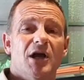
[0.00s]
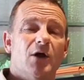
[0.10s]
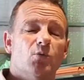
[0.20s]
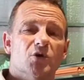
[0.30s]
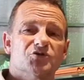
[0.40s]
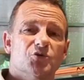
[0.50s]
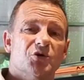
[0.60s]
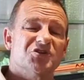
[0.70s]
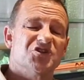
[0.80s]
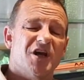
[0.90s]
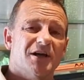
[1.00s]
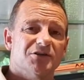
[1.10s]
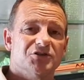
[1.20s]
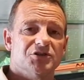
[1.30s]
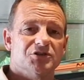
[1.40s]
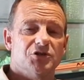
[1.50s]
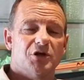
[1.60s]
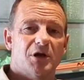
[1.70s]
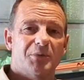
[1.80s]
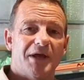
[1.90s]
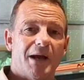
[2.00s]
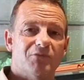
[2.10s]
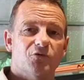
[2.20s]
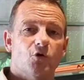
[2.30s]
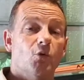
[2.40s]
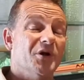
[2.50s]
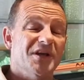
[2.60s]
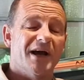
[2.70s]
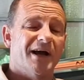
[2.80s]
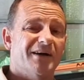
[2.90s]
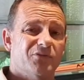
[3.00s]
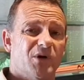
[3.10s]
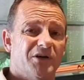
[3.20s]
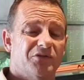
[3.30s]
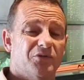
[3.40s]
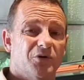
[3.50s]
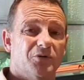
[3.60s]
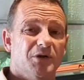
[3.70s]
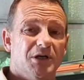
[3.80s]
and what sort of challenges you're going to be up for when you're halfway through.